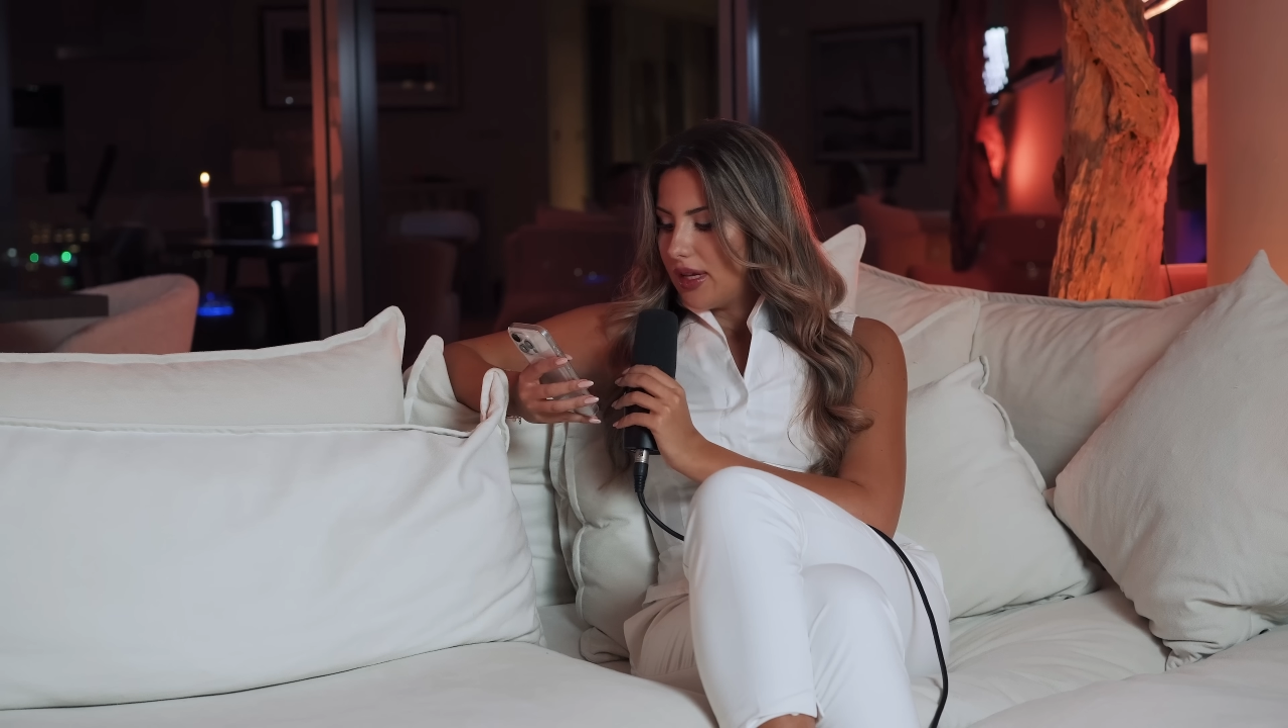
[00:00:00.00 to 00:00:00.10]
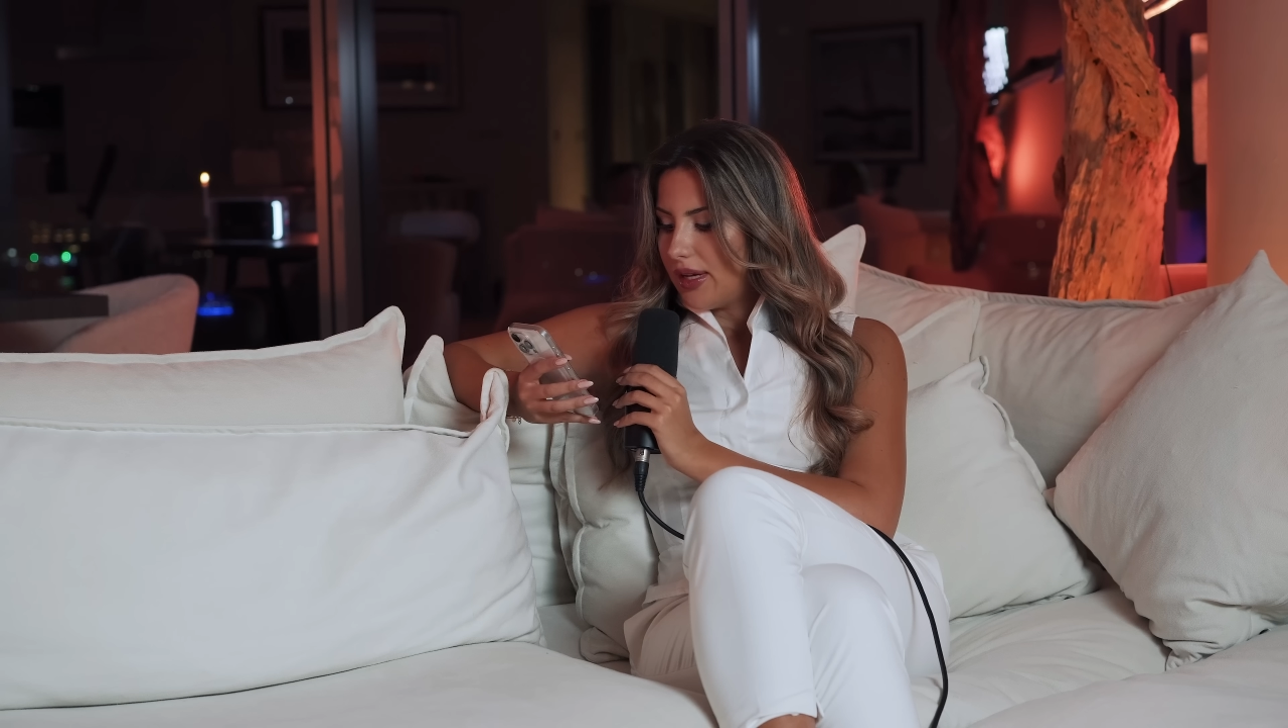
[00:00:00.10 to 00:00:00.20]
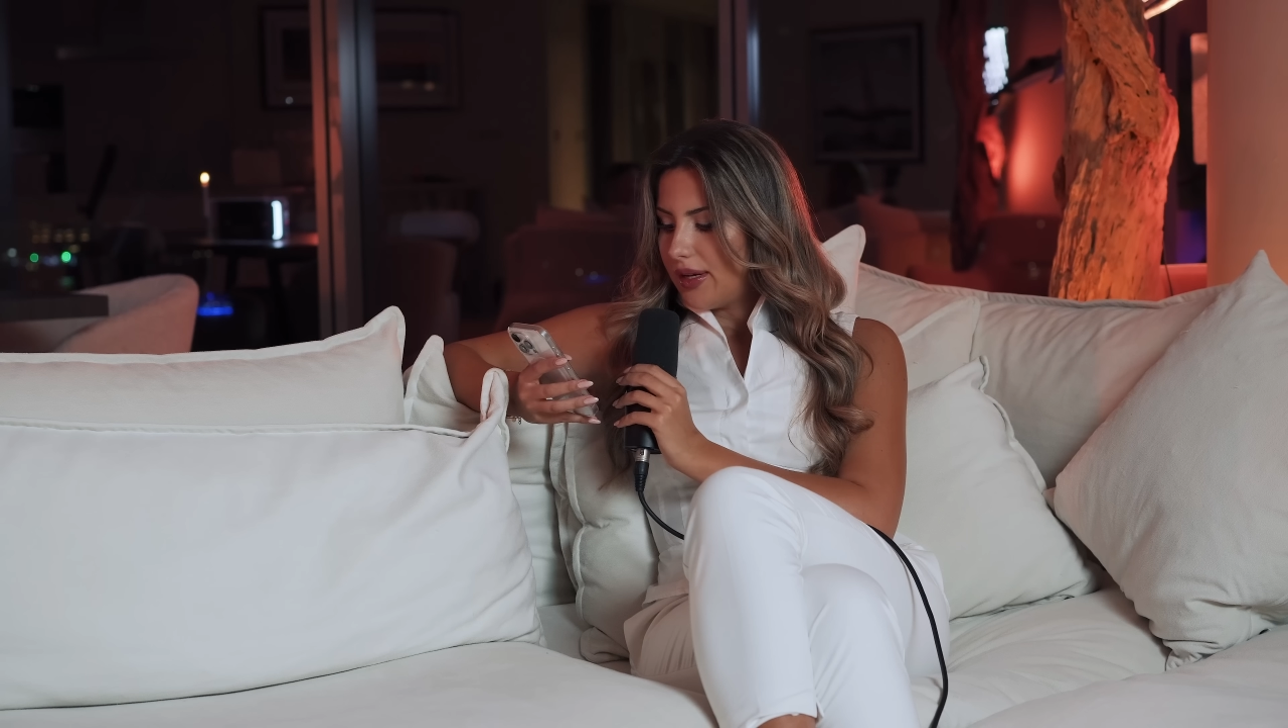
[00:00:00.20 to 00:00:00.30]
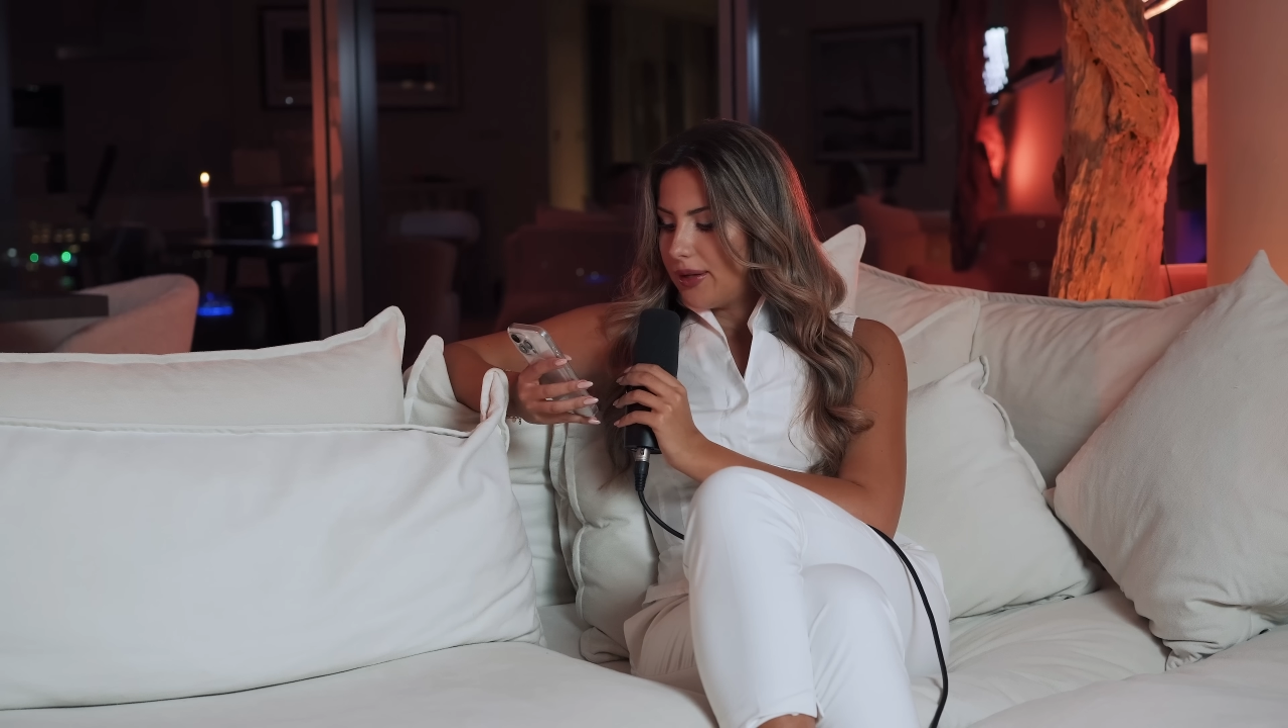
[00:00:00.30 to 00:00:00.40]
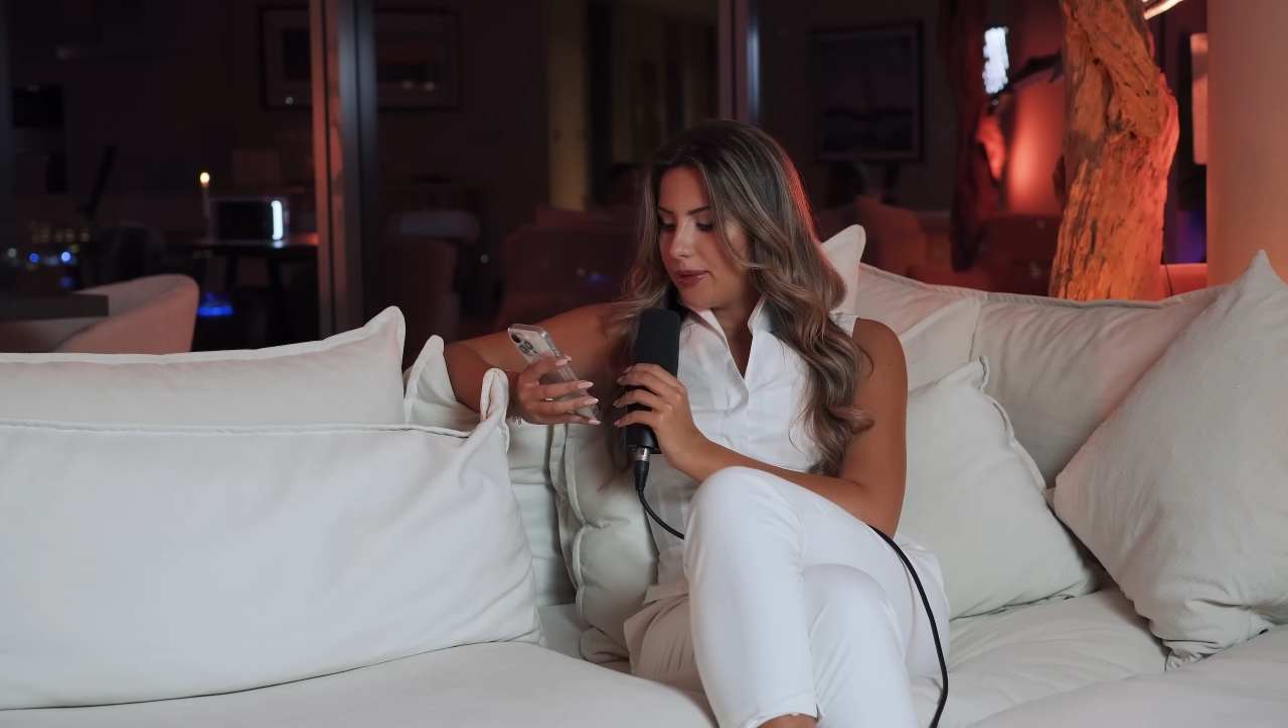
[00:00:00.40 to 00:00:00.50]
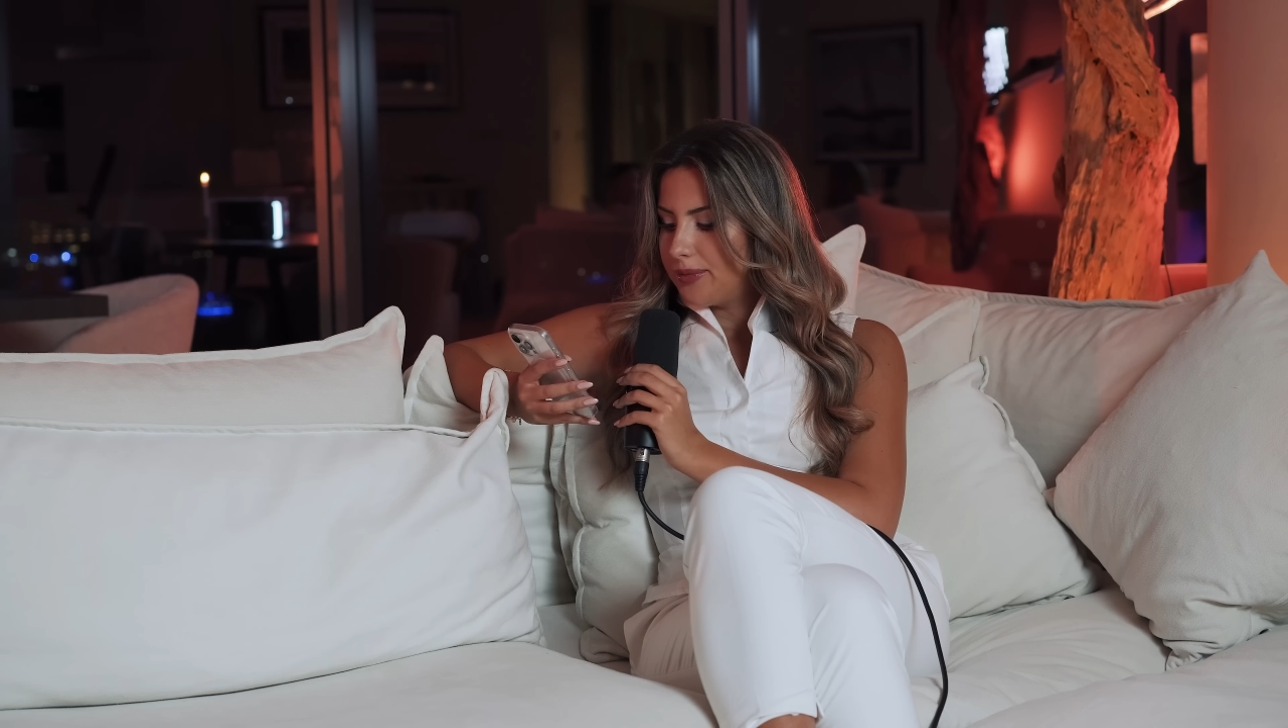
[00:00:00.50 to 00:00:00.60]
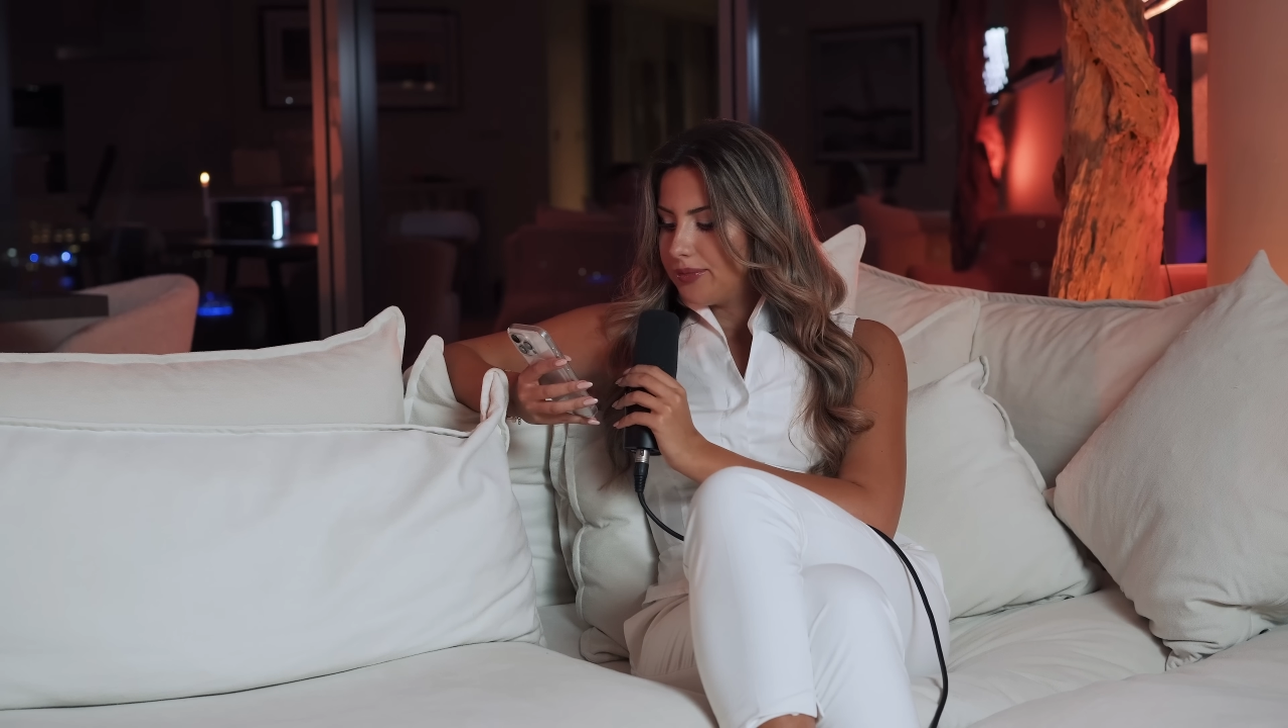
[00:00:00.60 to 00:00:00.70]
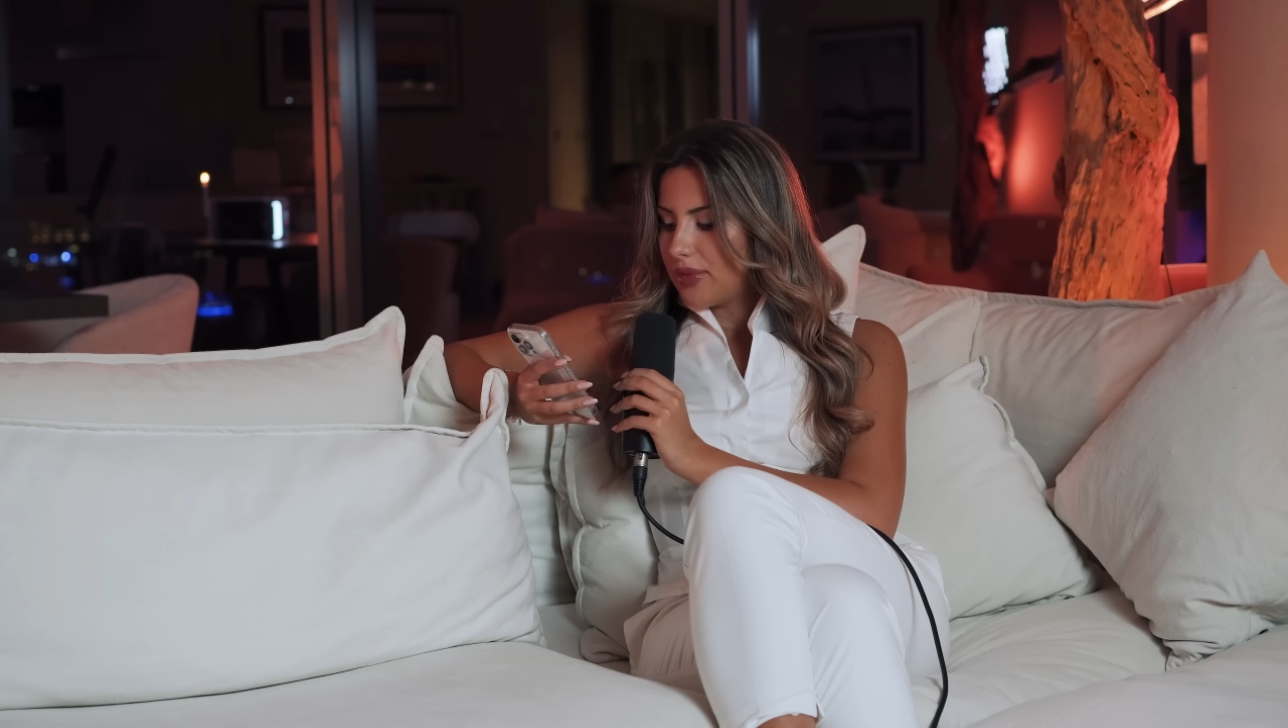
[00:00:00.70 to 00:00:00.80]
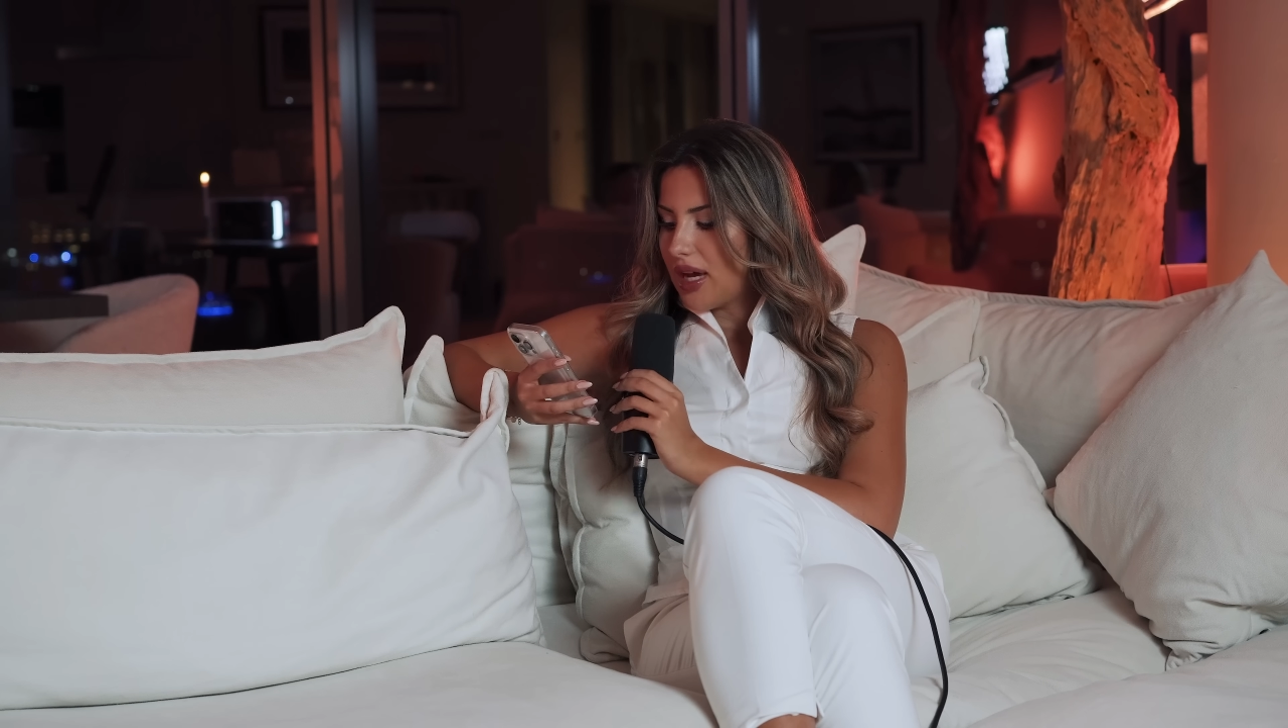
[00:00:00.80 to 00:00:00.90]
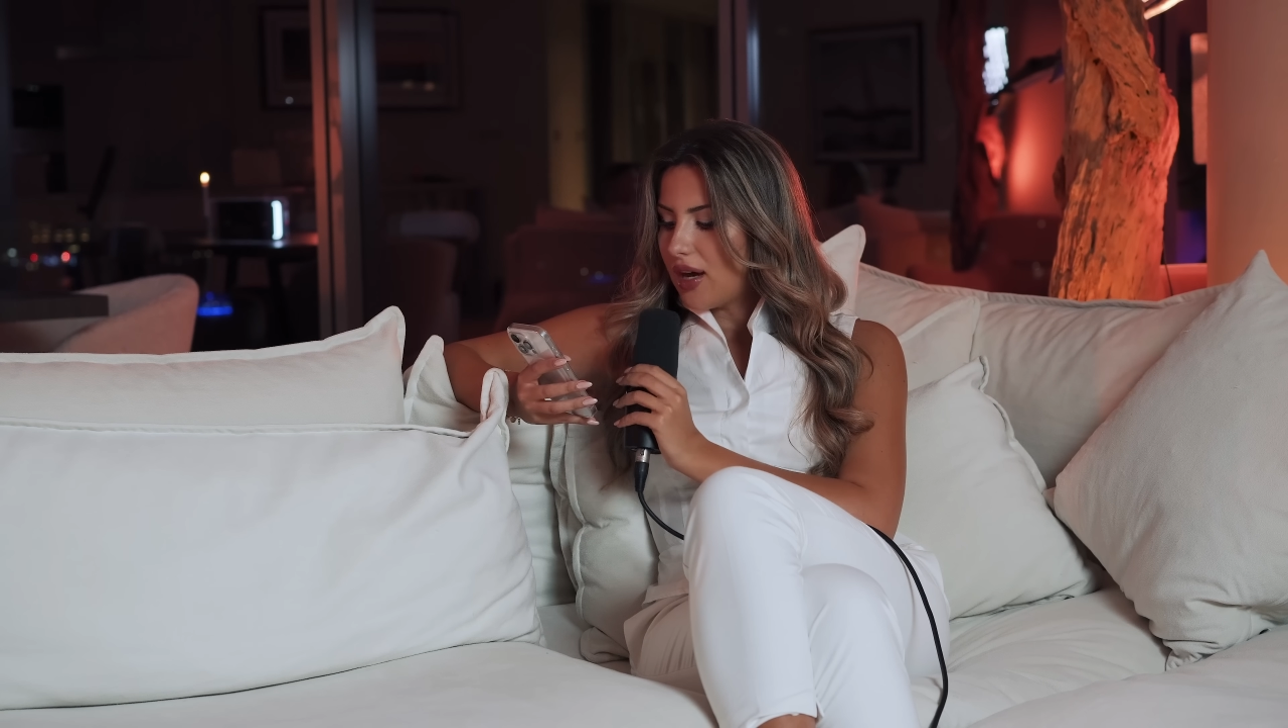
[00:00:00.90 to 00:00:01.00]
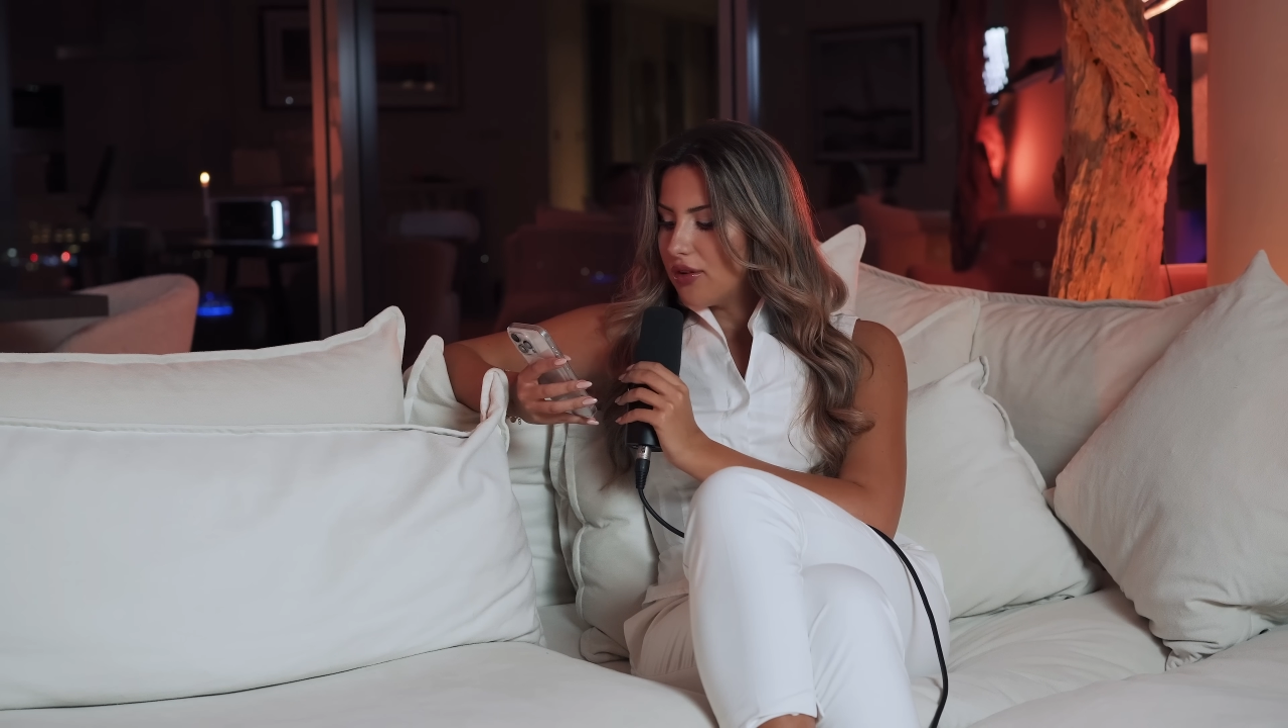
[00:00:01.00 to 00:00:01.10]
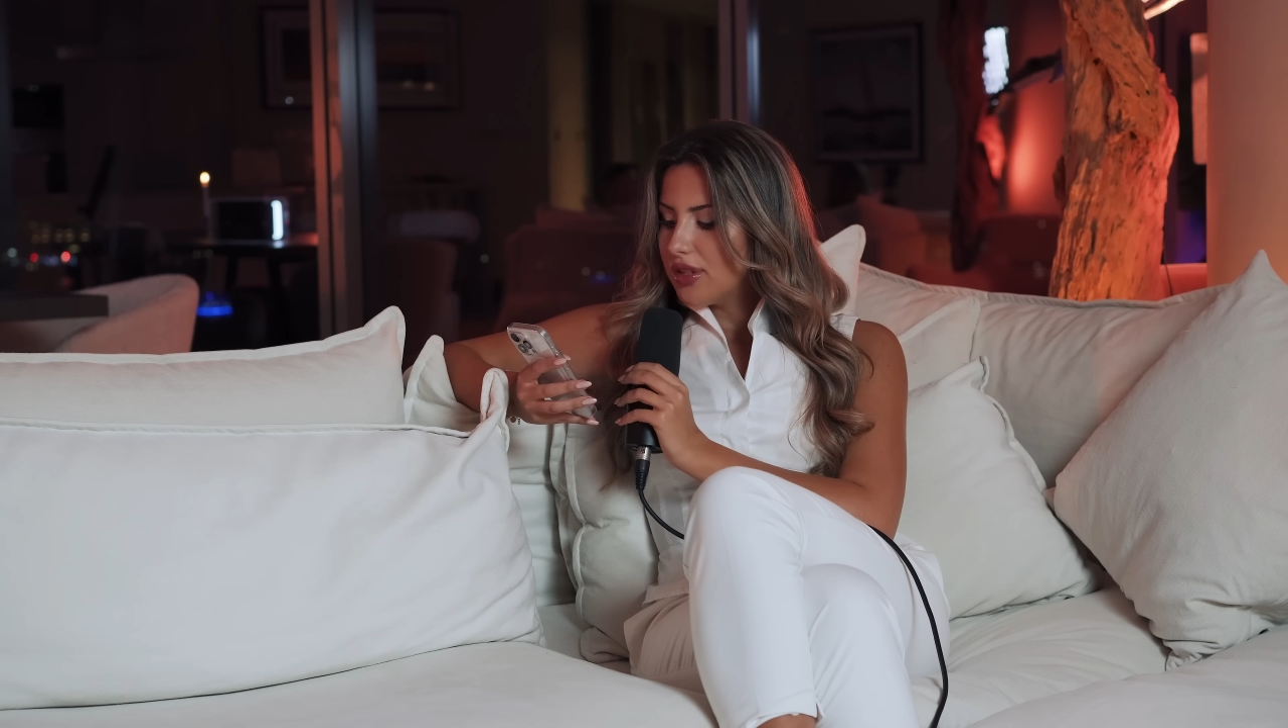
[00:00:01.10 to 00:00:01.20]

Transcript: How